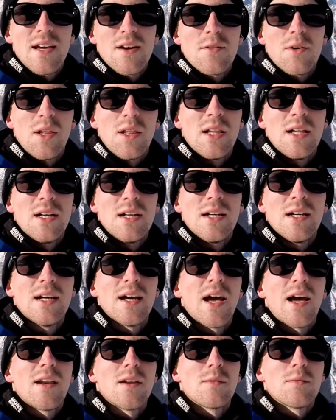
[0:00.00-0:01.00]
yeah, we'll
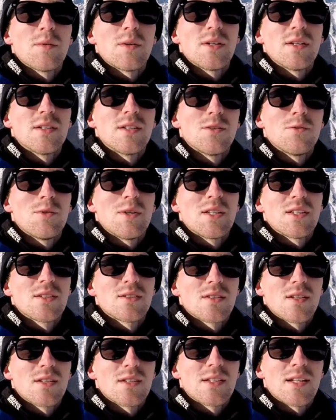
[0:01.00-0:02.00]
head up to
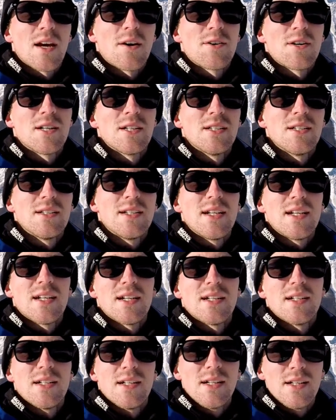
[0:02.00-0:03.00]
Reed's Tower
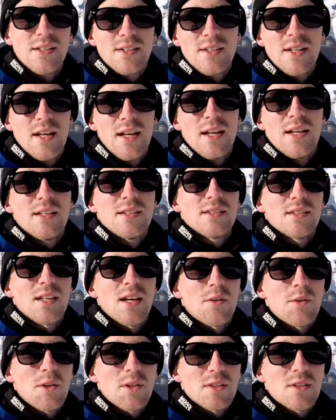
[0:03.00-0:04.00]
and
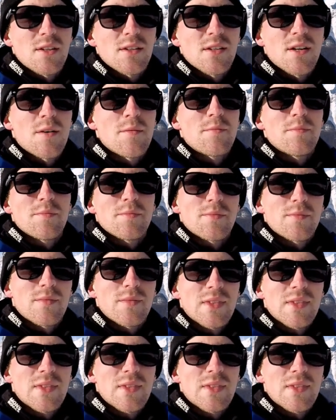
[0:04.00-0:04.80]
see how it looks at the top.